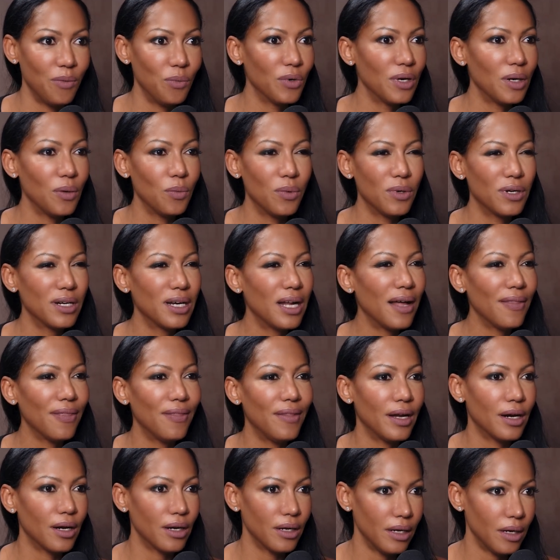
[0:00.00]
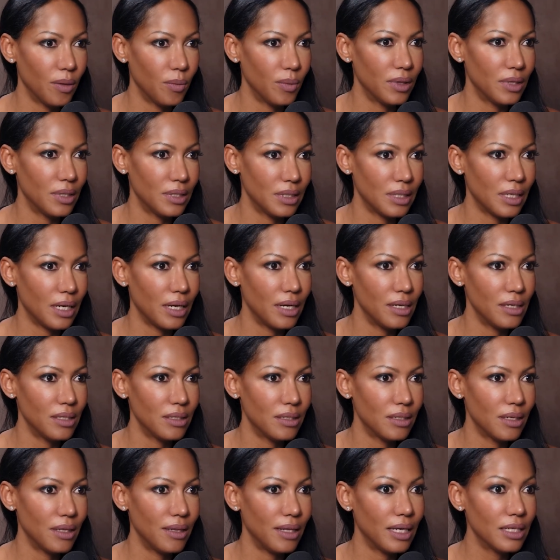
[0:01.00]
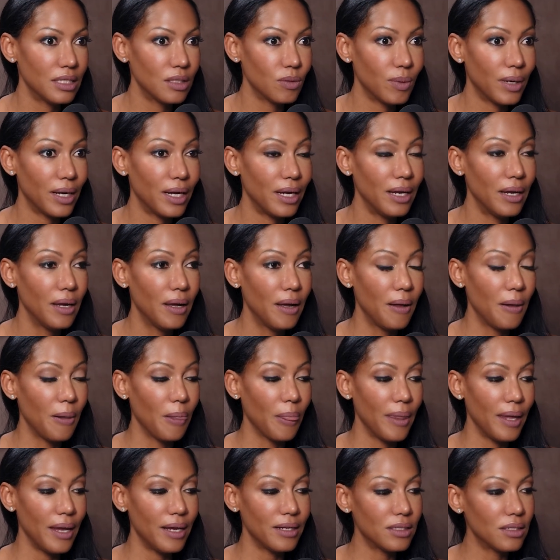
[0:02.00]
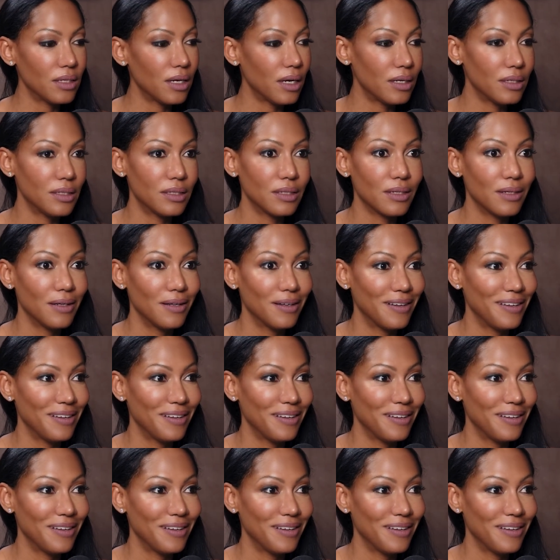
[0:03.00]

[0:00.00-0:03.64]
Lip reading: And we're not there yet with the science. And that's why it's not as